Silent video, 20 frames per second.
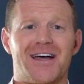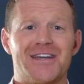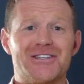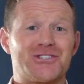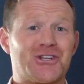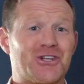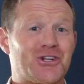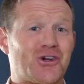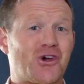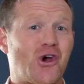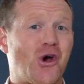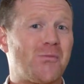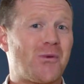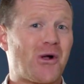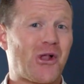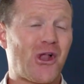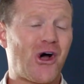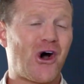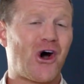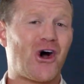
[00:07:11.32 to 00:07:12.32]
is going to come
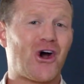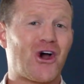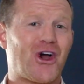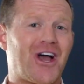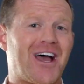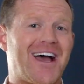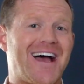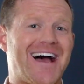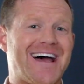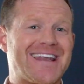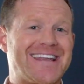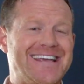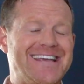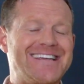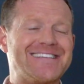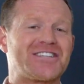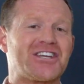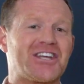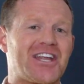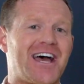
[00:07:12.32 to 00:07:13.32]
along and
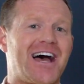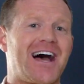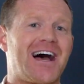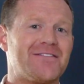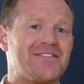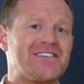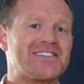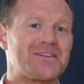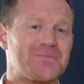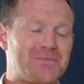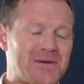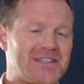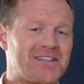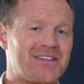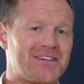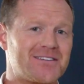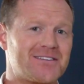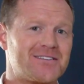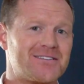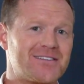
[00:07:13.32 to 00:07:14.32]
he's going to have his
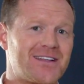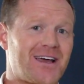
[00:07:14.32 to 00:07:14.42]
opinion.